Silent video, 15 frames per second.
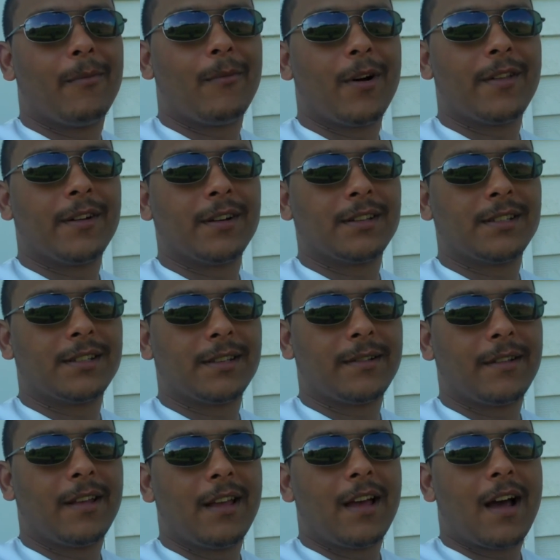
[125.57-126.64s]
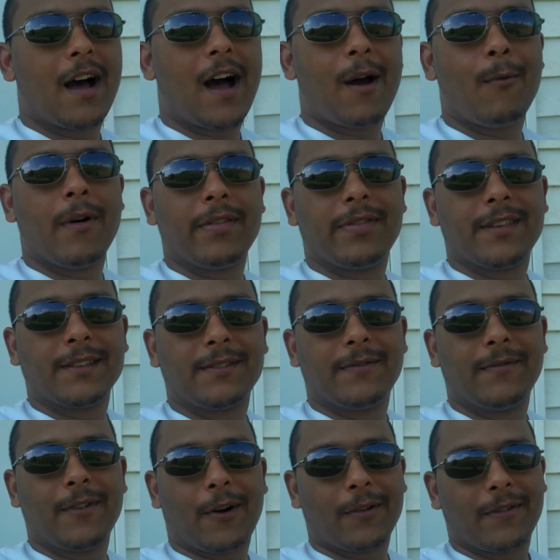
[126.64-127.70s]
Whether it's I want this
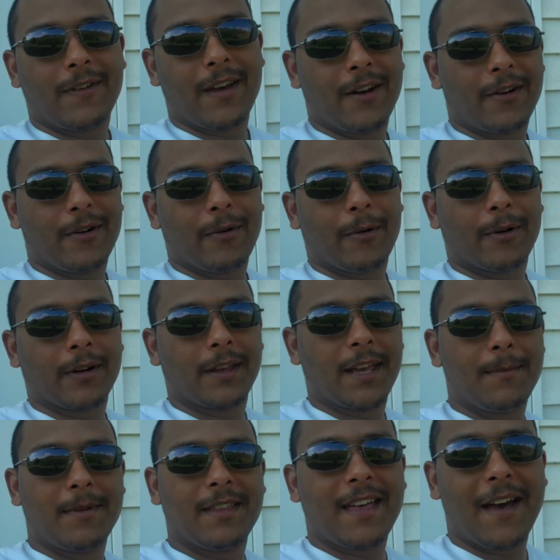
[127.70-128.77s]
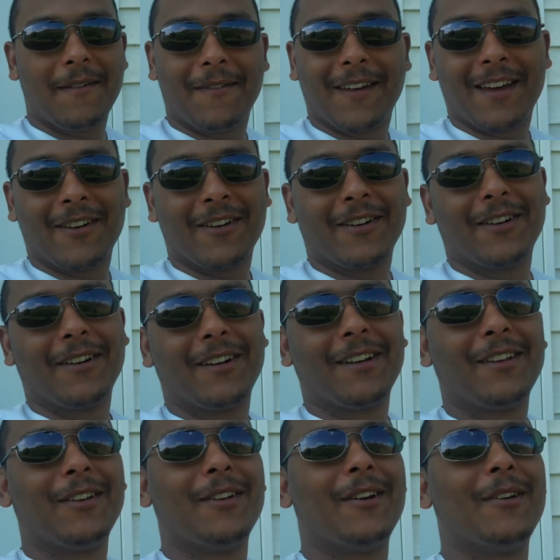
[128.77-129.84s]
Darth Vader or give me that Vader,
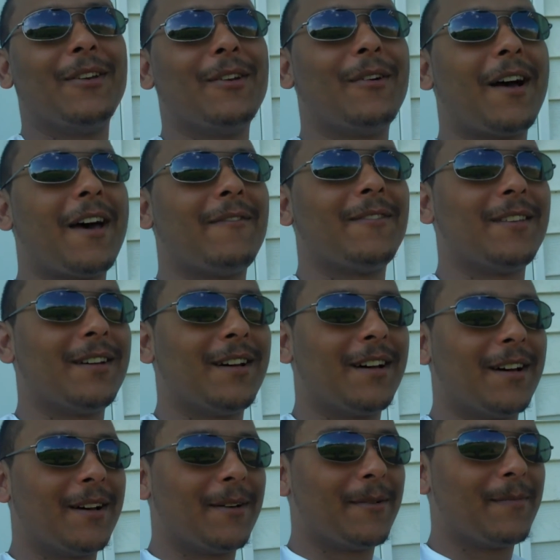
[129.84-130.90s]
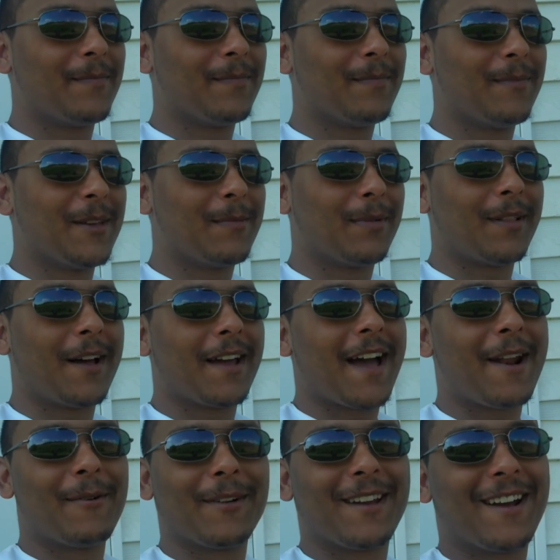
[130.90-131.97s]
you don't have to be polite,
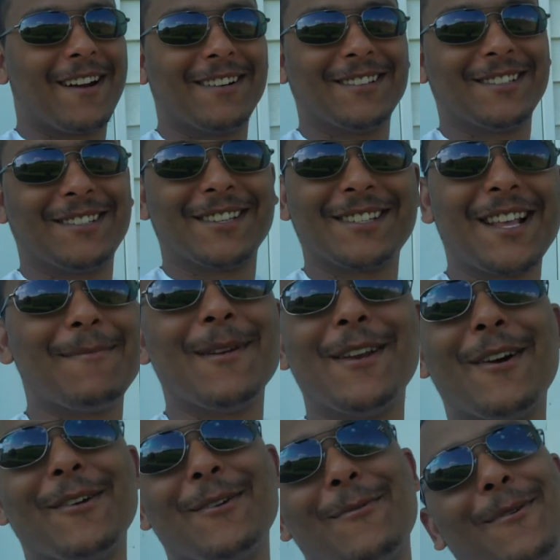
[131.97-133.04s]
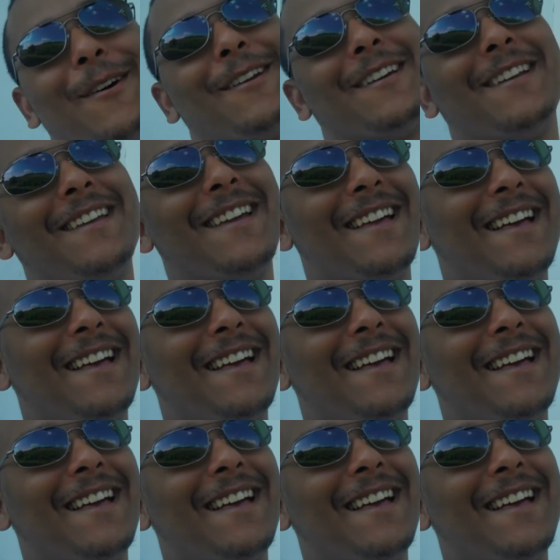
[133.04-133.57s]
I don't care. Just let me know you want it.